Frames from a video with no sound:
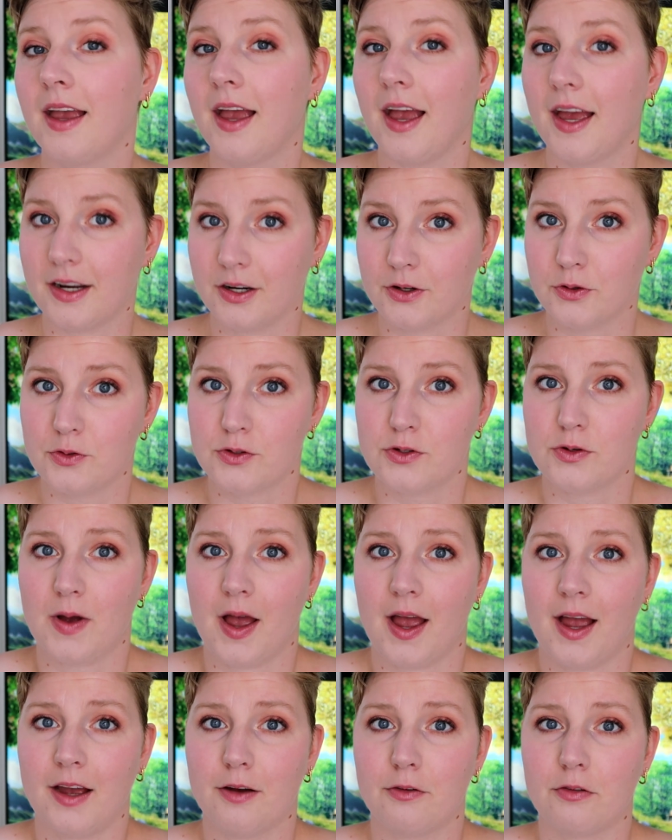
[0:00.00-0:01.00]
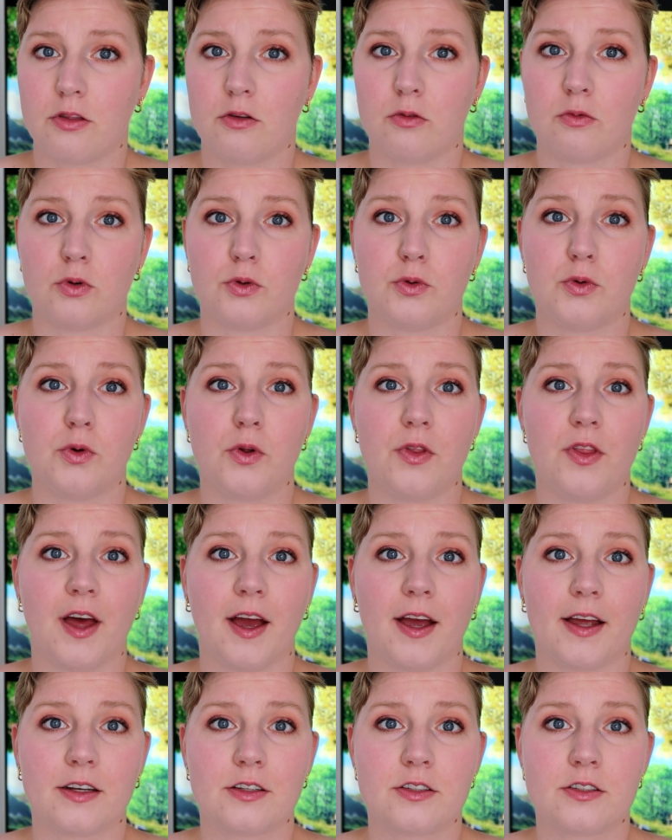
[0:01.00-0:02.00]
And I also have the rule
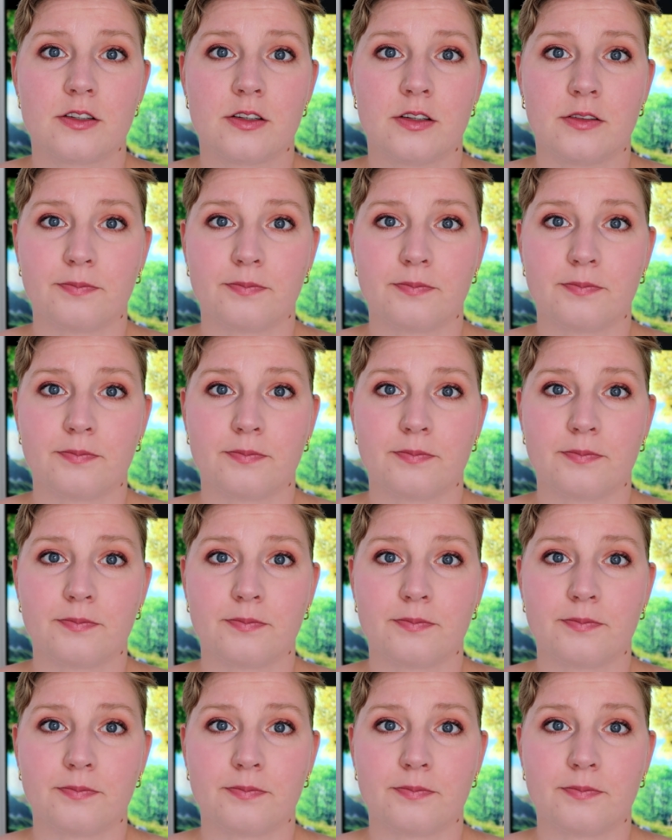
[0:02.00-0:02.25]
that